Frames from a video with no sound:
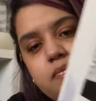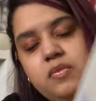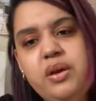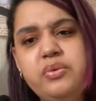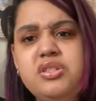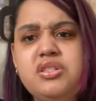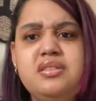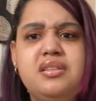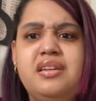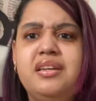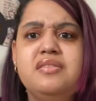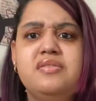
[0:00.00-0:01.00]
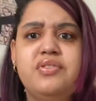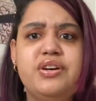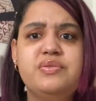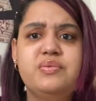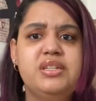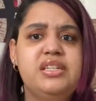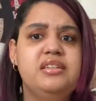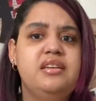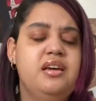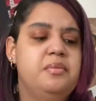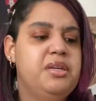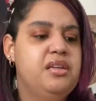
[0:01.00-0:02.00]
it was just a nice fun read.
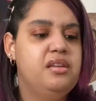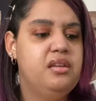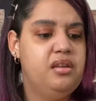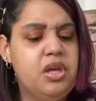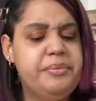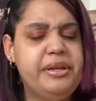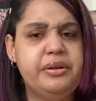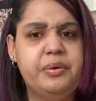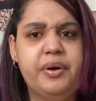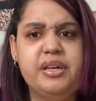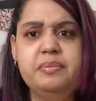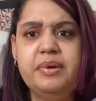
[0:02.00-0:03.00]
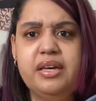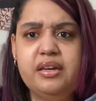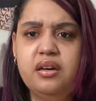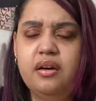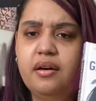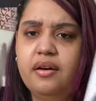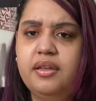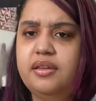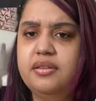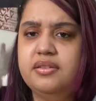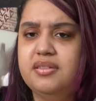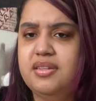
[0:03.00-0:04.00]
I mean, I'm not quite big
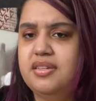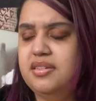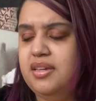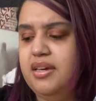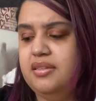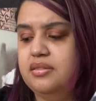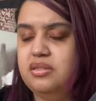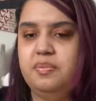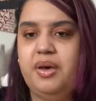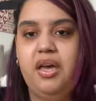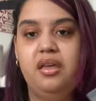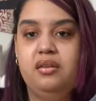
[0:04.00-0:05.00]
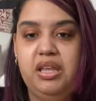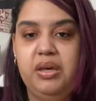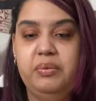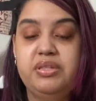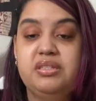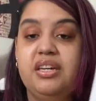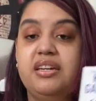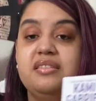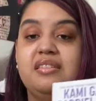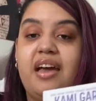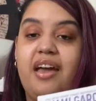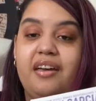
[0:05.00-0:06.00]
on Teen Titans, but it was nice.
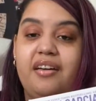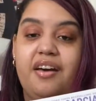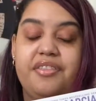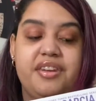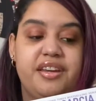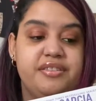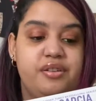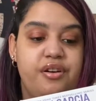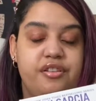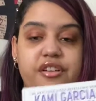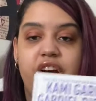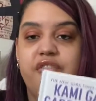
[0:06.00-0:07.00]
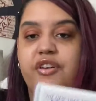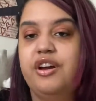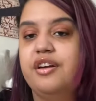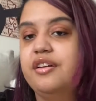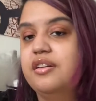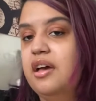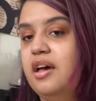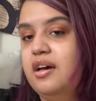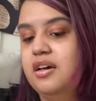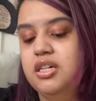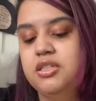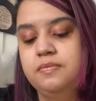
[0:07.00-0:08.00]
I got the nice hardcover
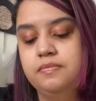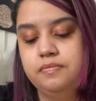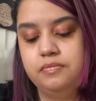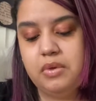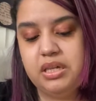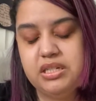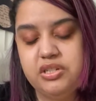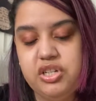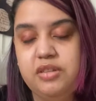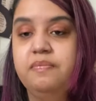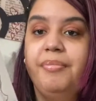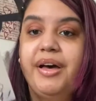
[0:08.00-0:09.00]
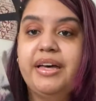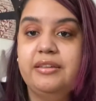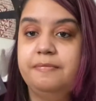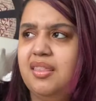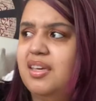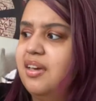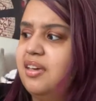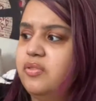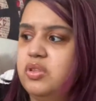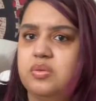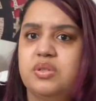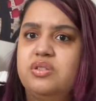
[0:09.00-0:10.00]
um, edition, but I think I gave
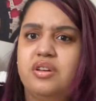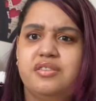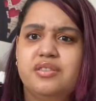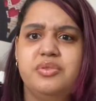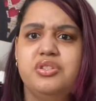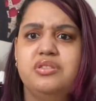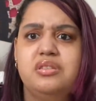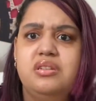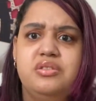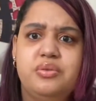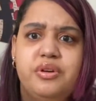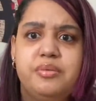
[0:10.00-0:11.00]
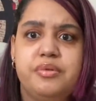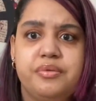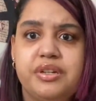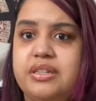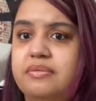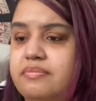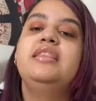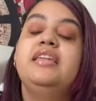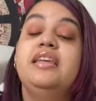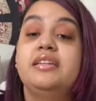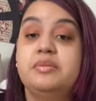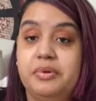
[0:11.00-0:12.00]
it three stars. It was just an enjoyable read. The
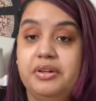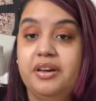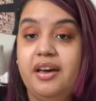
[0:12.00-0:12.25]
next book